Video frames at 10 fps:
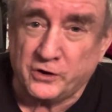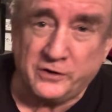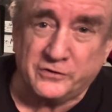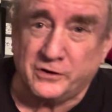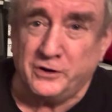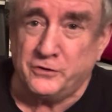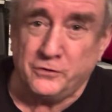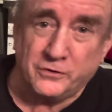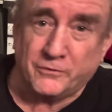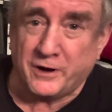He's going to
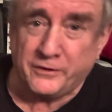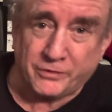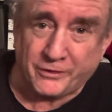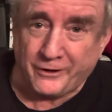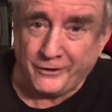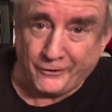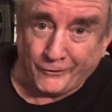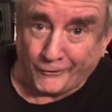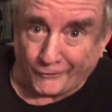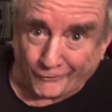do the right thing.
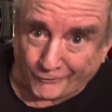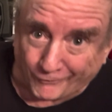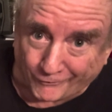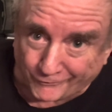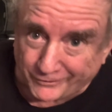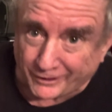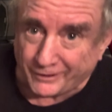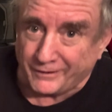Yeah.